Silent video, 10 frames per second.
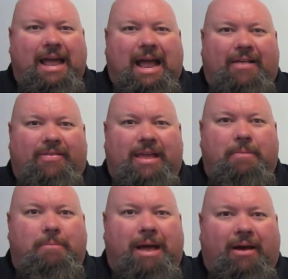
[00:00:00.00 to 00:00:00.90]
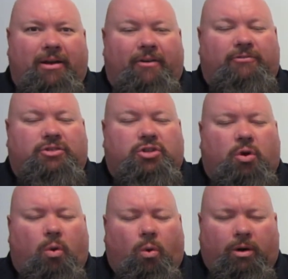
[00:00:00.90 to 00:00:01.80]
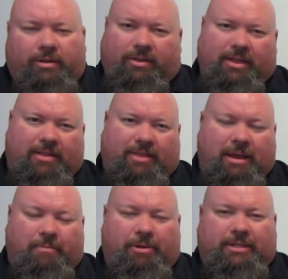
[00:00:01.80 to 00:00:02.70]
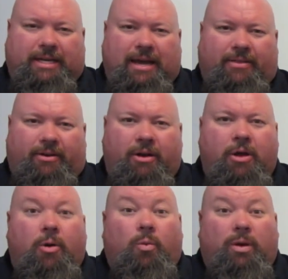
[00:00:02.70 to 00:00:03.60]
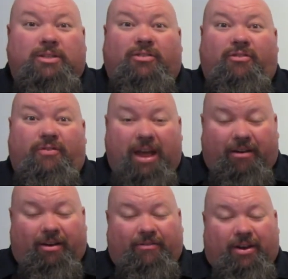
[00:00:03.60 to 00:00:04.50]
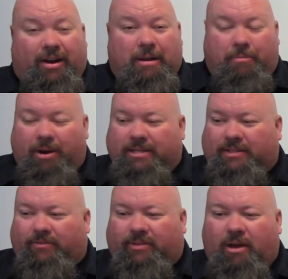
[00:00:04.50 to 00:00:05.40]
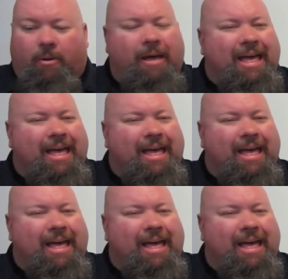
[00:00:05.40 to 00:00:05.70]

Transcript: And the amount of torque that that thing put together was very, very impressive. So